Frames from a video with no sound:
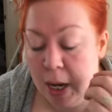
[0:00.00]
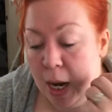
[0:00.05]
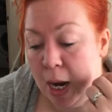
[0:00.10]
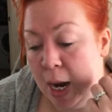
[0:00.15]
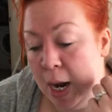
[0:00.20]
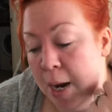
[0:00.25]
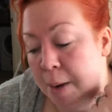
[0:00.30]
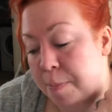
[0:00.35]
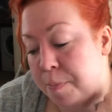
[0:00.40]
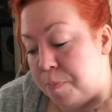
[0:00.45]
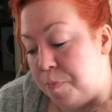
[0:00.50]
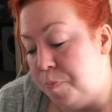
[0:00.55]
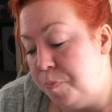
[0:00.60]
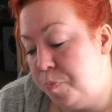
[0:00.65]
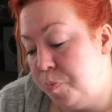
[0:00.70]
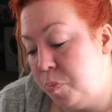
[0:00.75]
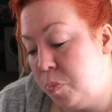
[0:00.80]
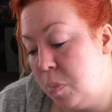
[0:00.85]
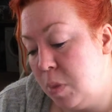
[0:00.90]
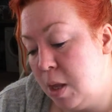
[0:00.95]
then
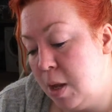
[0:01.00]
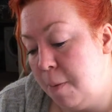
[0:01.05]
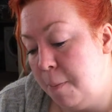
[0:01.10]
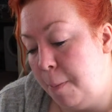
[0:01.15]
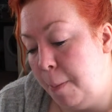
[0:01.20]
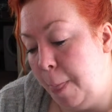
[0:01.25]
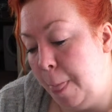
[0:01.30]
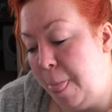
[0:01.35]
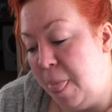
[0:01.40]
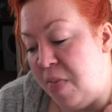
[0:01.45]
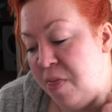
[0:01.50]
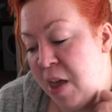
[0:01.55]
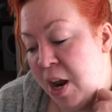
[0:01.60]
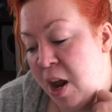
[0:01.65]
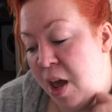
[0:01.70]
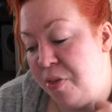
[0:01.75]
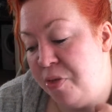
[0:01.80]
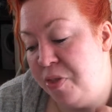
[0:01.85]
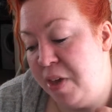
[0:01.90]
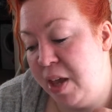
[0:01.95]

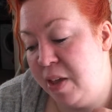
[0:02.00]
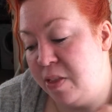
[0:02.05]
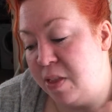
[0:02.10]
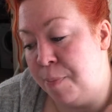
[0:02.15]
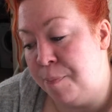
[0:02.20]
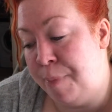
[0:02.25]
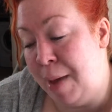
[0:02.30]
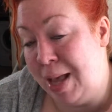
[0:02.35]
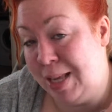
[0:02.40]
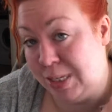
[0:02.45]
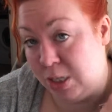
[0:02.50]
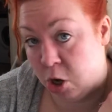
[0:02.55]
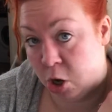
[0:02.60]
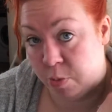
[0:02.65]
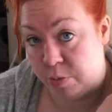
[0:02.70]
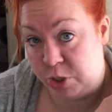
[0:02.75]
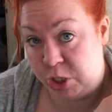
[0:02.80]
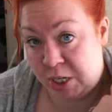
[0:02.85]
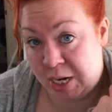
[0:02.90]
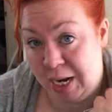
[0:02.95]
I think the best
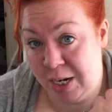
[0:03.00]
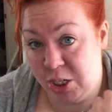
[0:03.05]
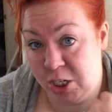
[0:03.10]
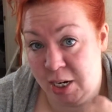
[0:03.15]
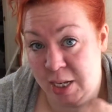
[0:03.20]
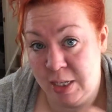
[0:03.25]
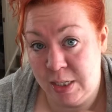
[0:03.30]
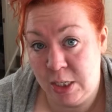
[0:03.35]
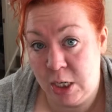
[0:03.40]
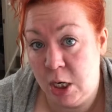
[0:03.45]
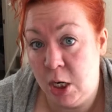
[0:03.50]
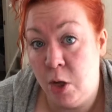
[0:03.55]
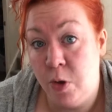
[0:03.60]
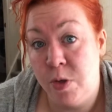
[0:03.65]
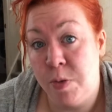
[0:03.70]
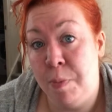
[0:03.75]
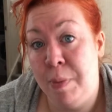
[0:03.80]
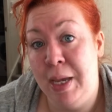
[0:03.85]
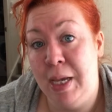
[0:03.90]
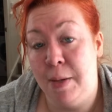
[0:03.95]
option actually is to
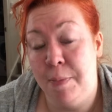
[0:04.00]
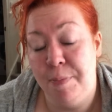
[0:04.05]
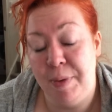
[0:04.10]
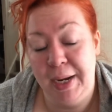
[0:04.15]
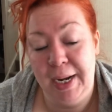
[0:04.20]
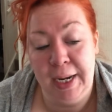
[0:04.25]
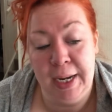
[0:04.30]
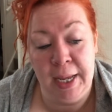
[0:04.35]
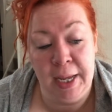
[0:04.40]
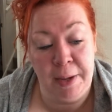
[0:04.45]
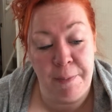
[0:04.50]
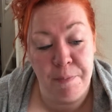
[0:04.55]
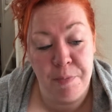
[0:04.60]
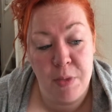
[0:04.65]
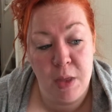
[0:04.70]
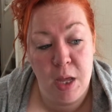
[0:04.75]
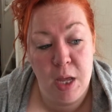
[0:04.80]
lose me completely.